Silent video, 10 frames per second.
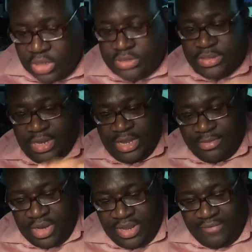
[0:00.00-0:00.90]
So I
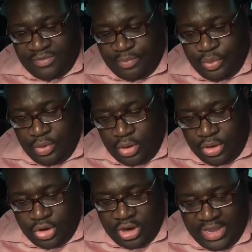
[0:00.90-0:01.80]
am gonna have to pull
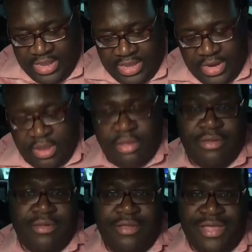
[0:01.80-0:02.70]
on her head
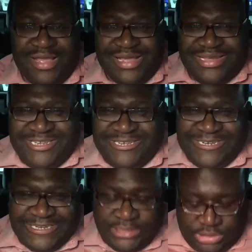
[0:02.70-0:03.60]

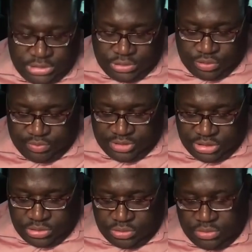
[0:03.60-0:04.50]
just a little
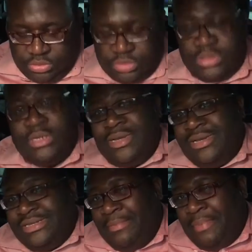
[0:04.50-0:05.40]
bit
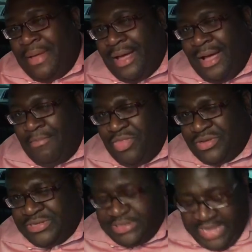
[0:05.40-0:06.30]
to pop
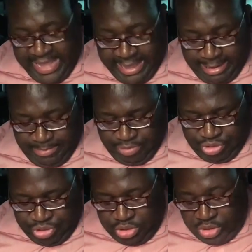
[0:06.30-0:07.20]
those tabs.